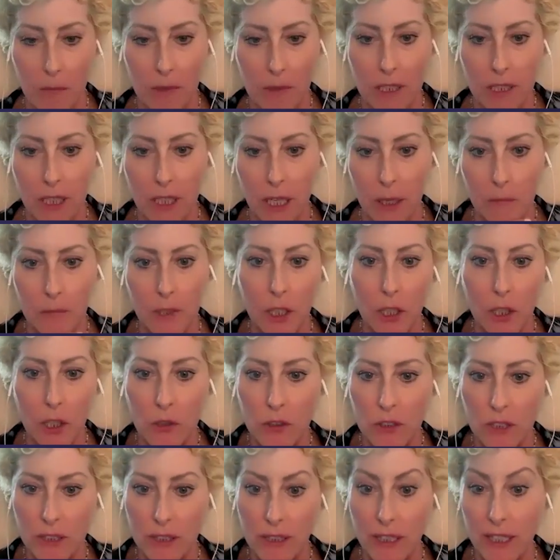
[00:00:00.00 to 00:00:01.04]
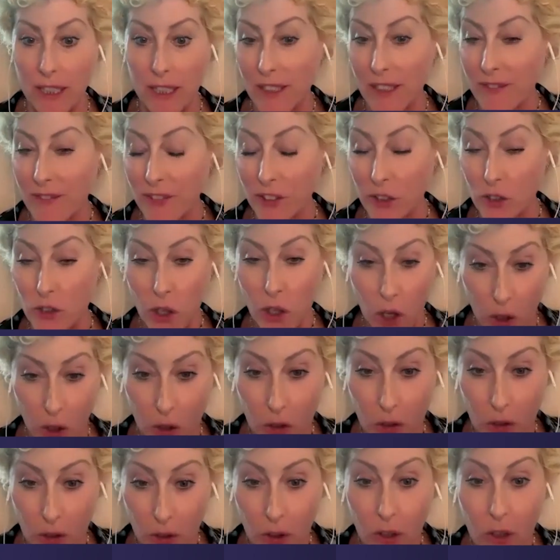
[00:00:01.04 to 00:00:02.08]
time and time goes, and then it feels
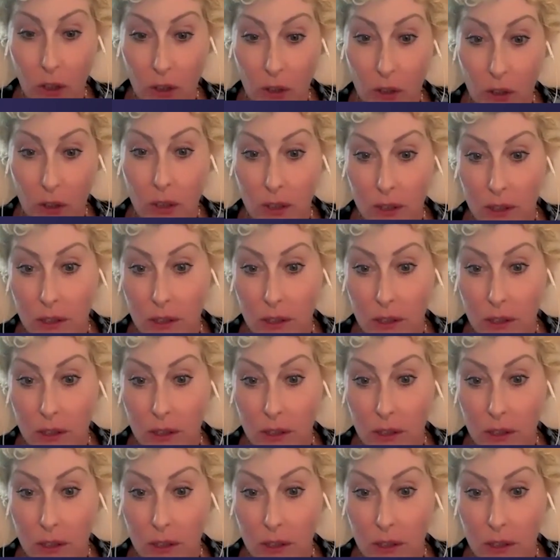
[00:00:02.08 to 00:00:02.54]
harder.